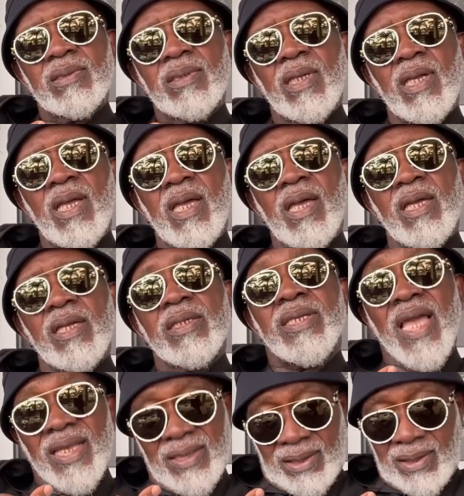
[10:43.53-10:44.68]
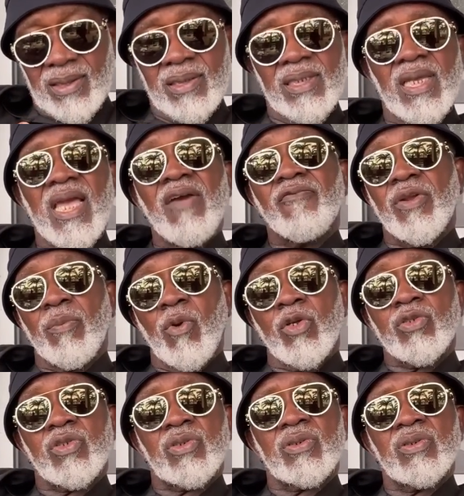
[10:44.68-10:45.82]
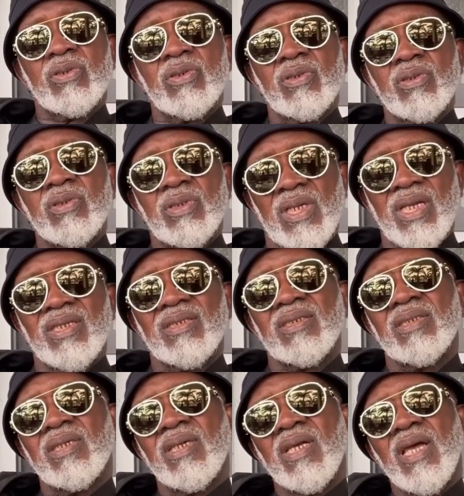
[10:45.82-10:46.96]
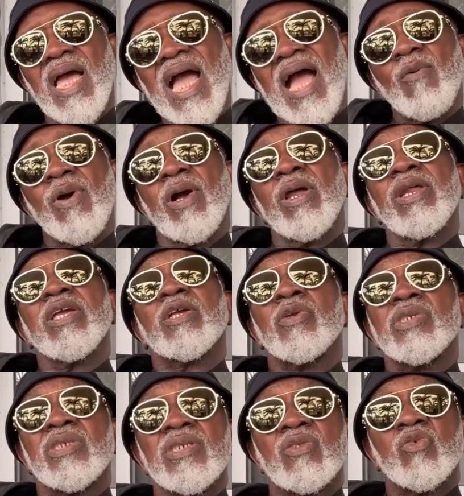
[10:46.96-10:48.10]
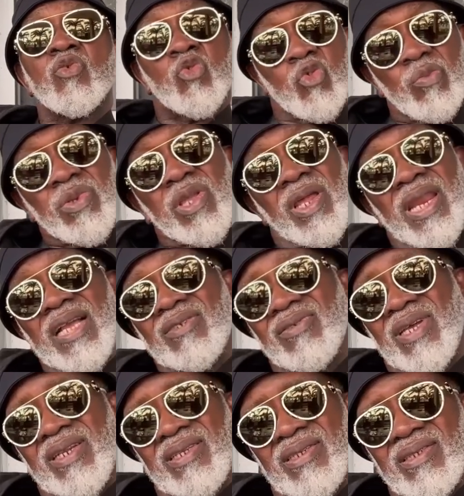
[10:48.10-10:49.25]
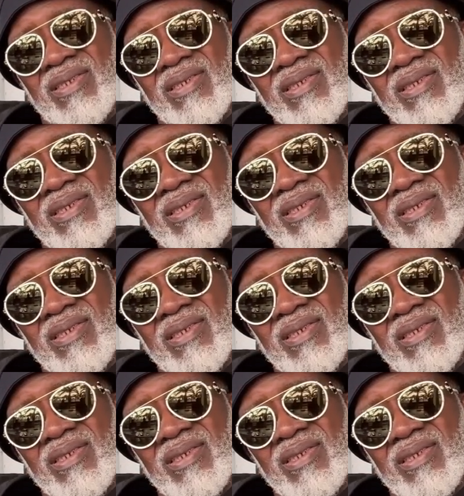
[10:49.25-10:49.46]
One million. Yes, wow. every month. Yes, and we're going to increase it to two million actually.